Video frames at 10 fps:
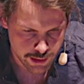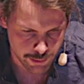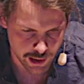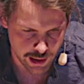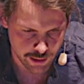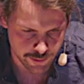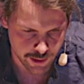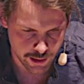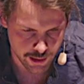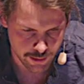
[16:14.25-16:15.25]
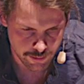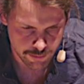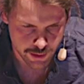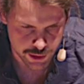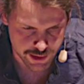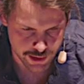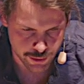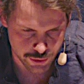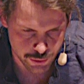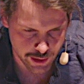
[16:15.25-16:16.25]
Then we have uh, just a
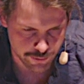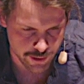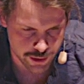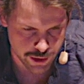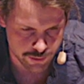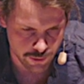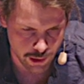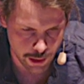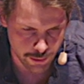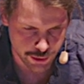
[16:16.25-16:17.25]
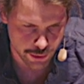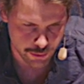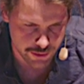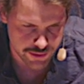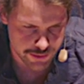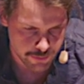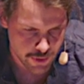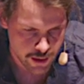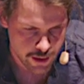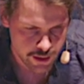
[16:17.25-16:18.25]
two-string function for our tokens,
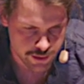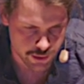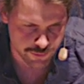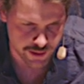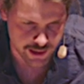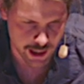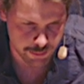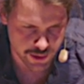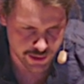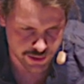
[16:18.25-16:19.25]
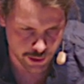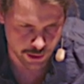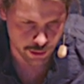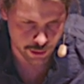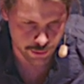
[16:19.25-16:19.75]
so if it's an empty circle